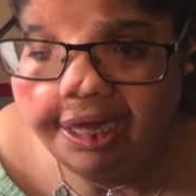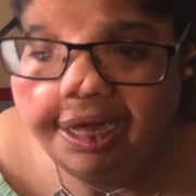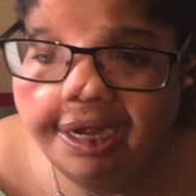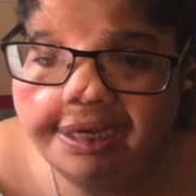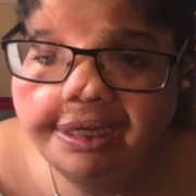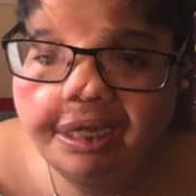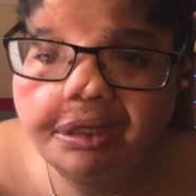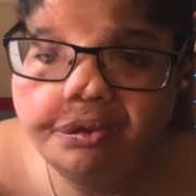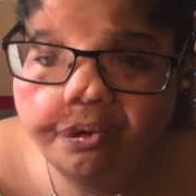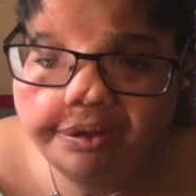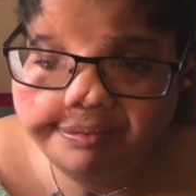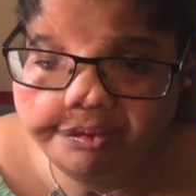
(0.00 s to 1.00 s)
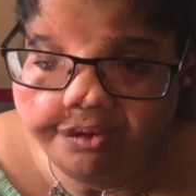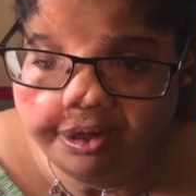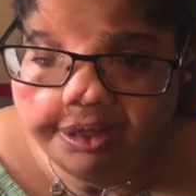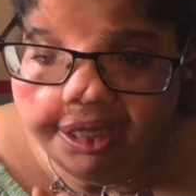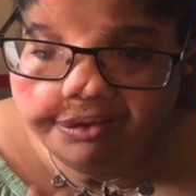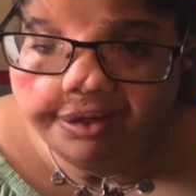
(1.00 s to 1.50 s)
Don't get me
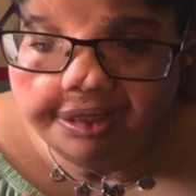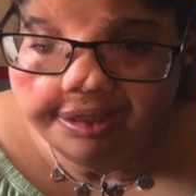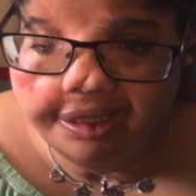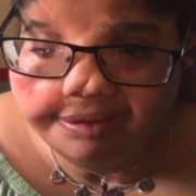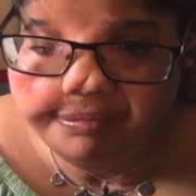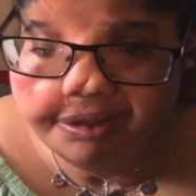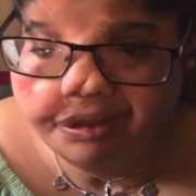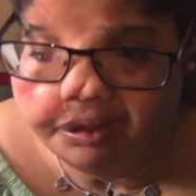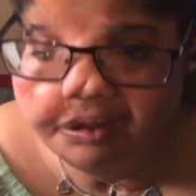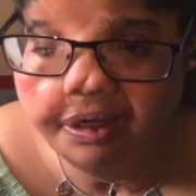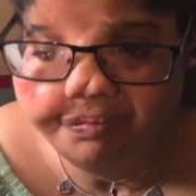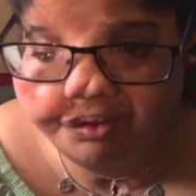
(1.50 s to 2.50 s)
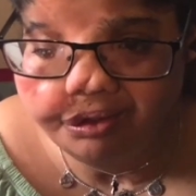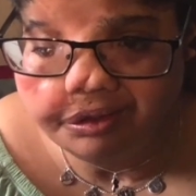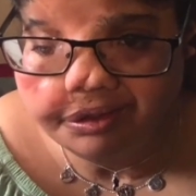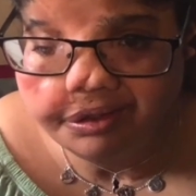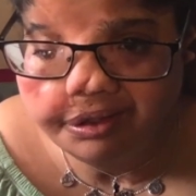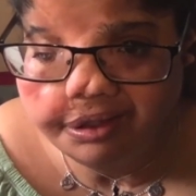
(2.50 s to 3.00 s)
wrong, I like enemies to
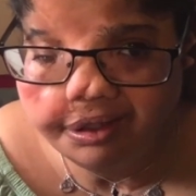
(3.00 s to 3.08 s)
lovers.